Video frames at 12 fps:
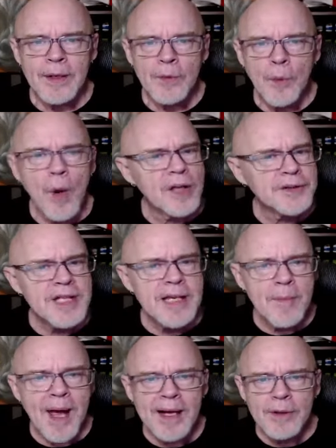While
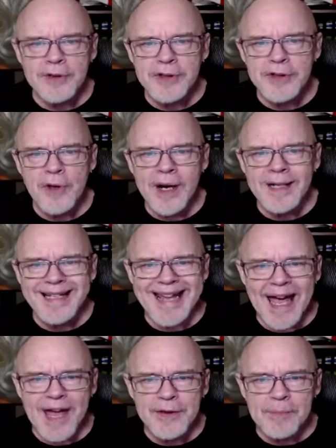Tiamak was trying to
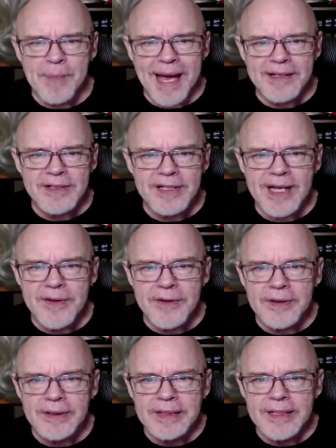gather back
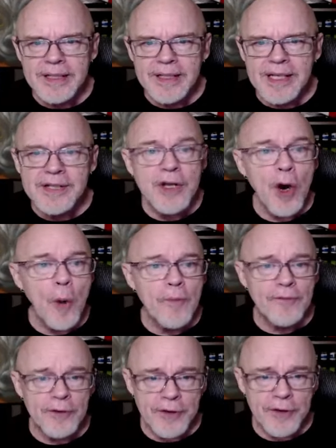together his
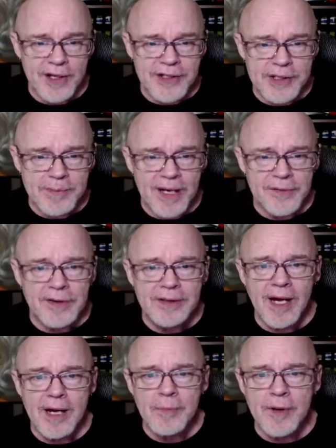hopeful thoughts about the
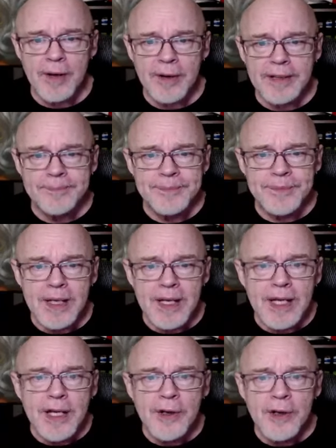library,
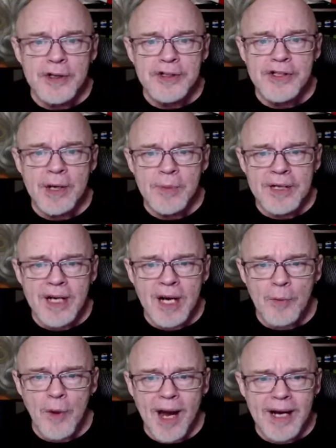he heard someone
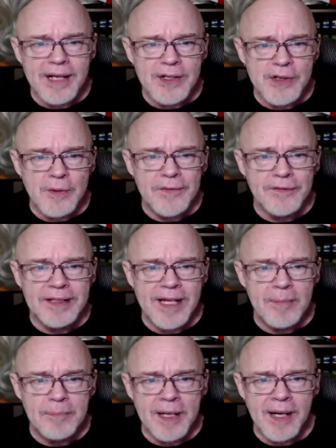come riding swiftly
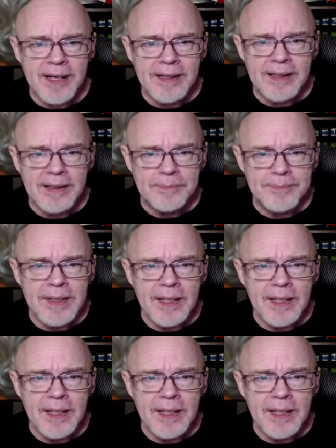up behind him.